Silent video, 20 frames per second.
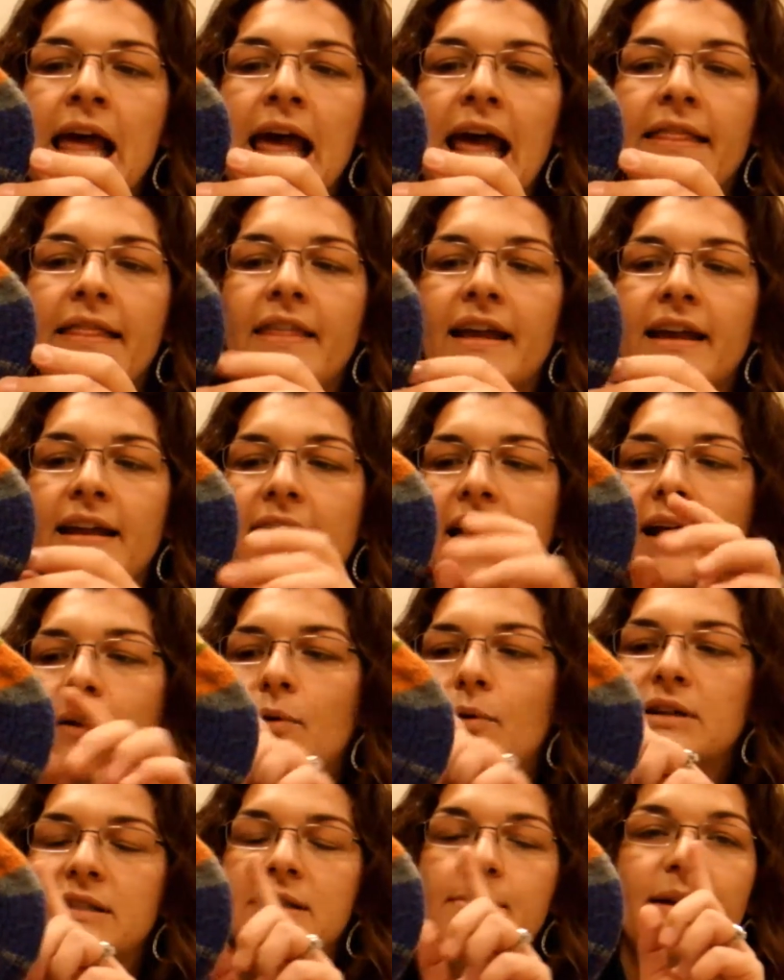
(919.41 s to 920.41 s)
And then I
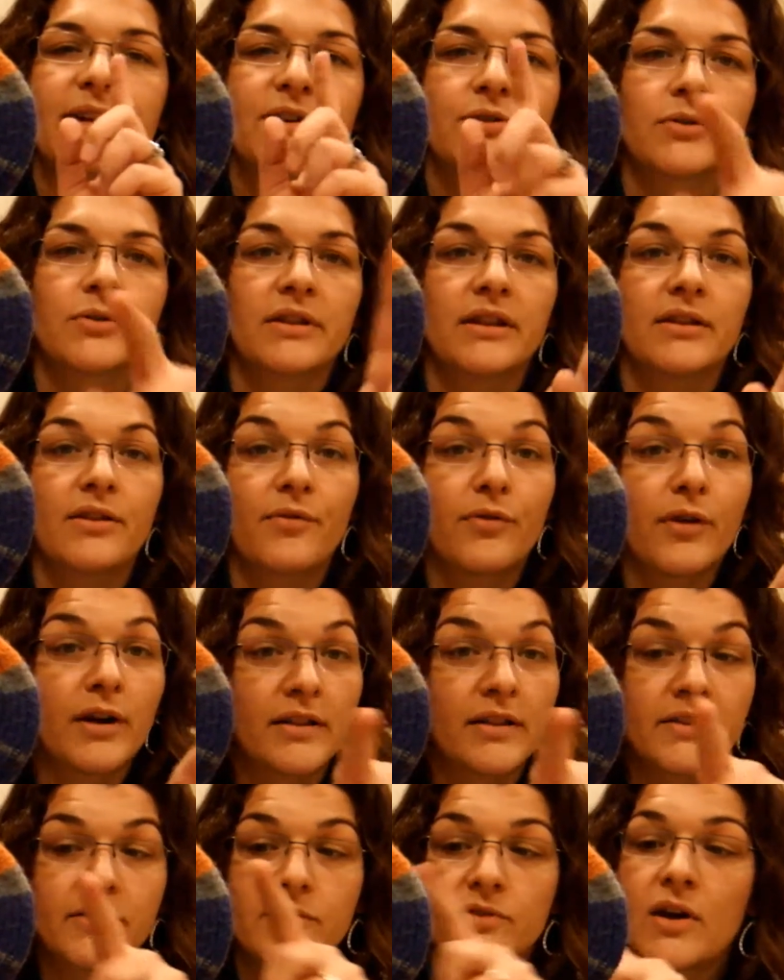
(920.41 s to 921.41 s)
wanted to make sure that the
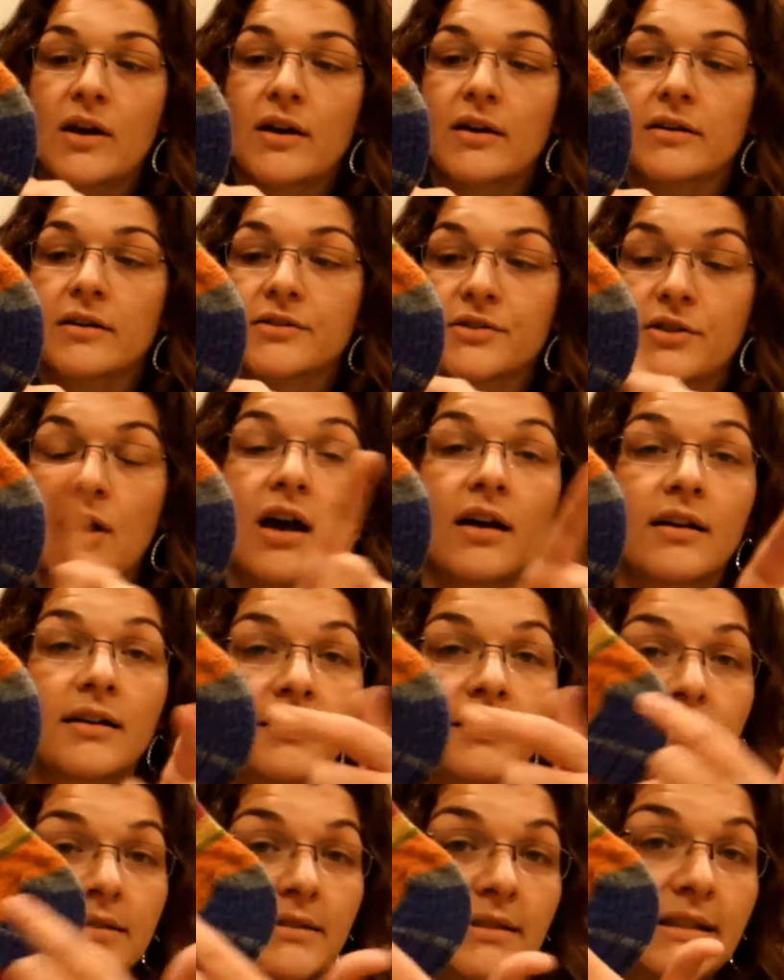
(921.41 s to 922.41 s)
front of the sock
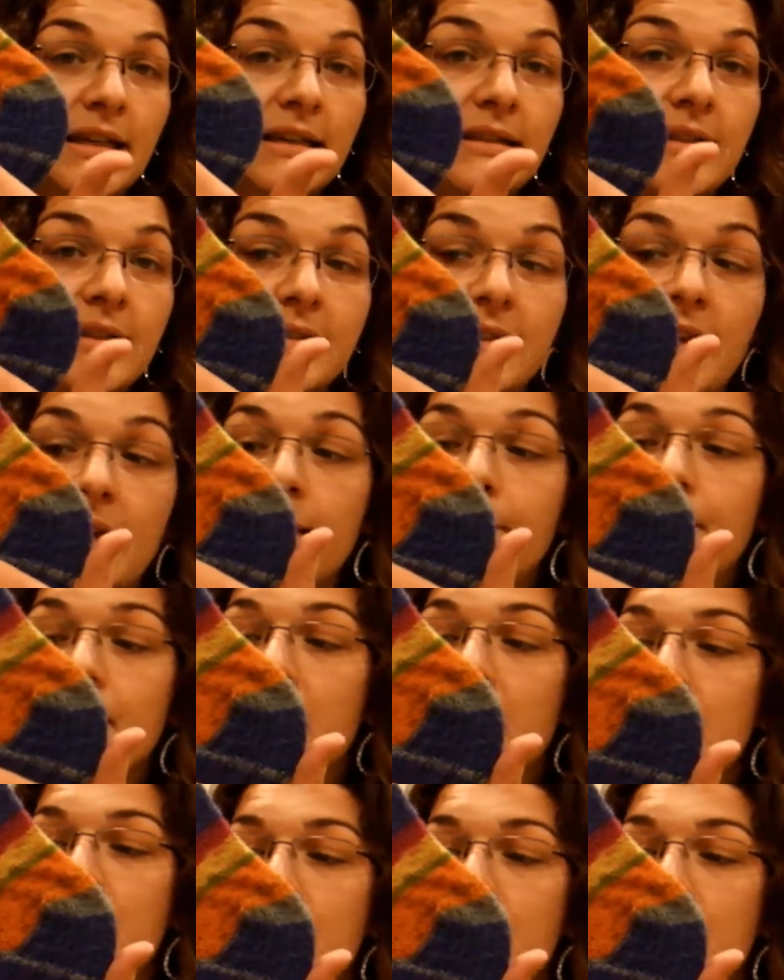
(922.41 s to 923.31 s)
stayed the same.